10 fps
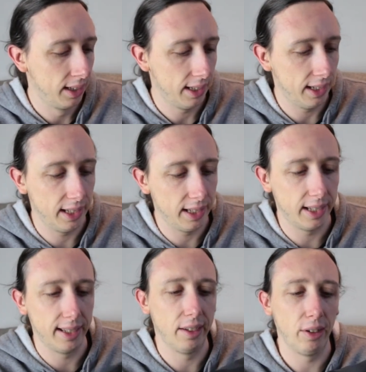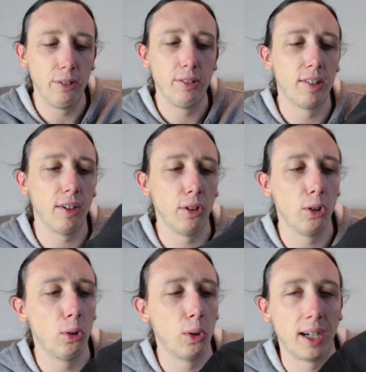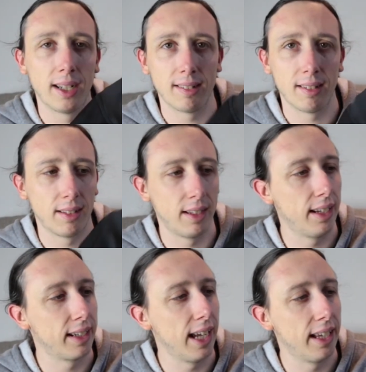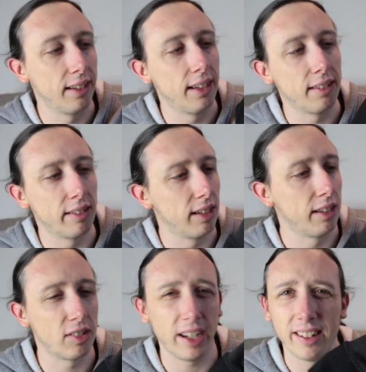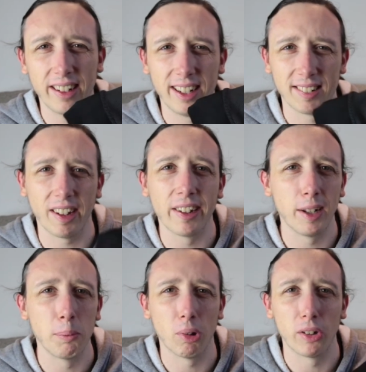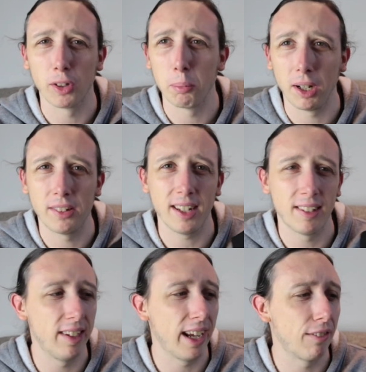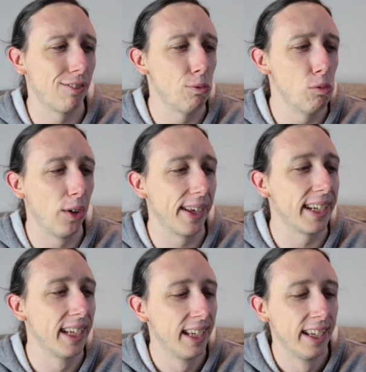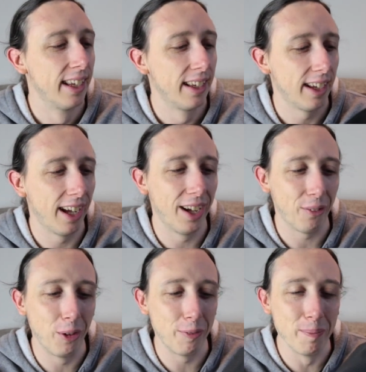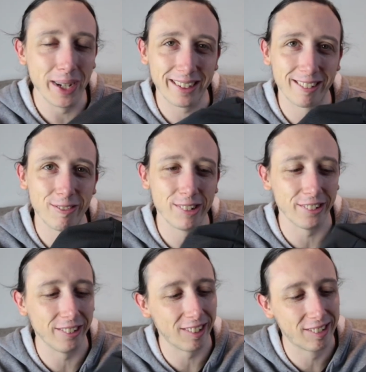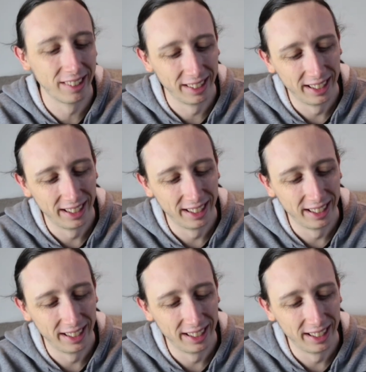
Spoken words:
Luso. Again, it's technically a cycling product, but I tested it out for running with mixed results.